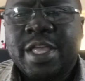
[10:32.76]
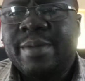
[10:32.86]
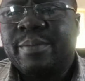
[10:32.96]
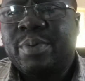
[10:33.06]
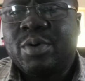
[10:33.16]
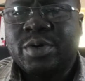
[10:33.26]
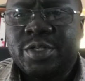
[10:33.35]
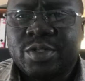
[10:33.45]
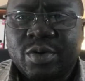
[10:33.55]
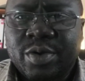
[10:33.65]
import
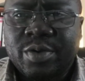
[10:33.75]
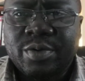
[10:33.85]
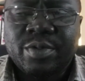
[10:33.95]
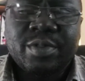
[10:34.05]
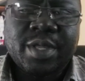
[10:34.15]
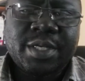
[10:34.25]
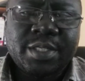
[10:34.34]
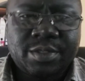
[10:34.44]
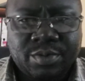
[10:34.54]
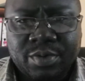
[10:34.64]
soil that
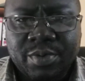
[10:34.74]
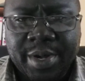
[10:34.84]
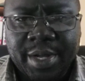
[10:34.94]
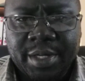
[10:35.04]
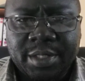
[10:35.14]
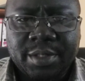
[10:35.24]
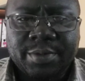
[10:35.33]
is required.